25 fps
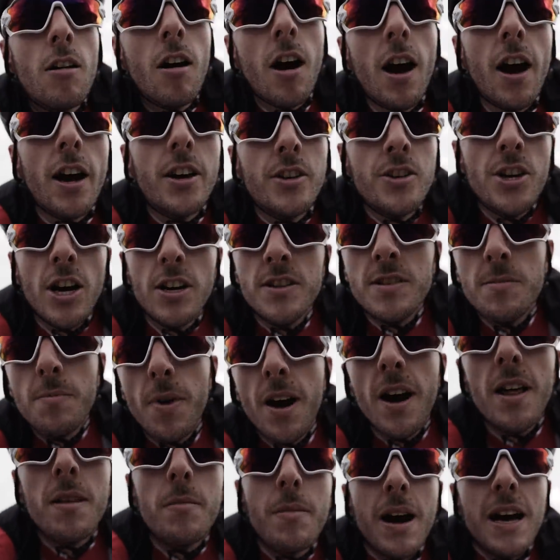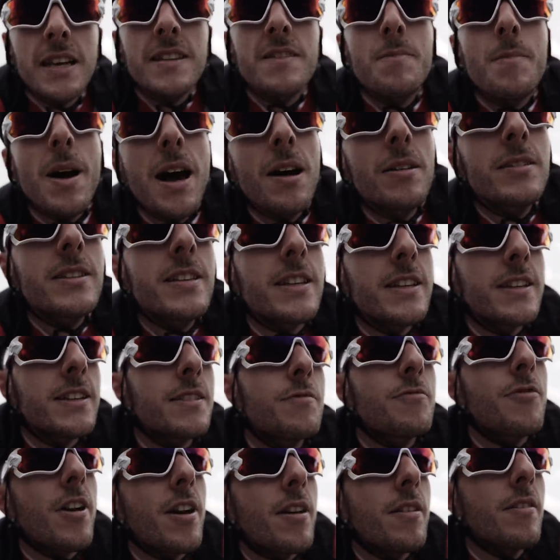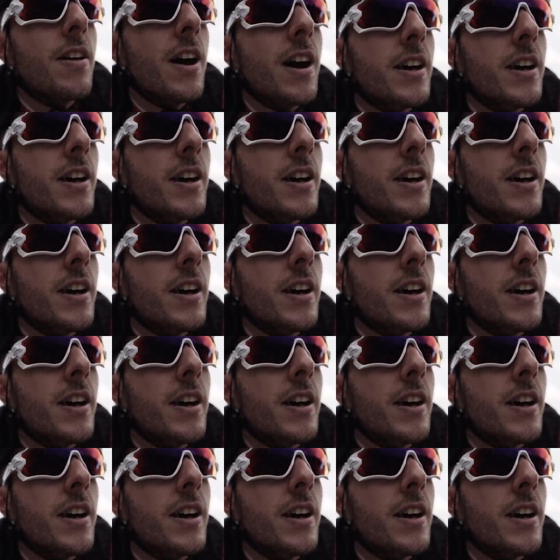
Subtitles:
Right, judging by the massive mountain in front of